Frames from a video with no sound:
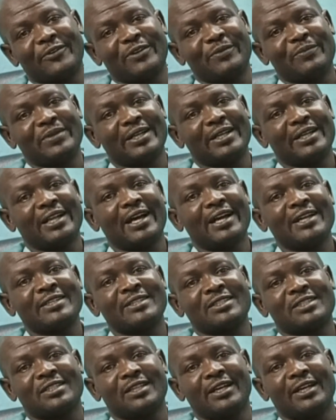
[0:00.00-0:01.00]
will be an
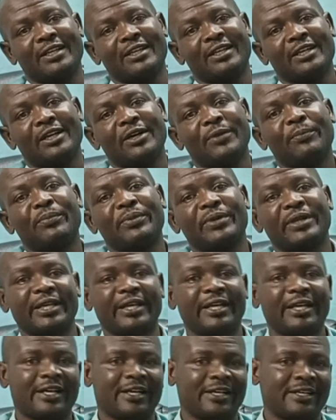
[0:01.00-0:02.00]
answered
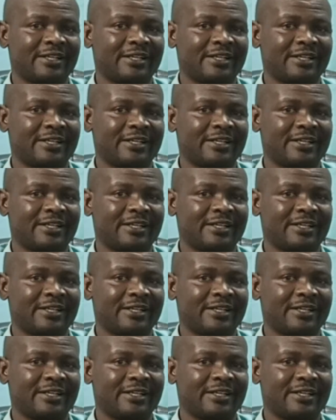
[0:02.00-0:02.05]
prayer.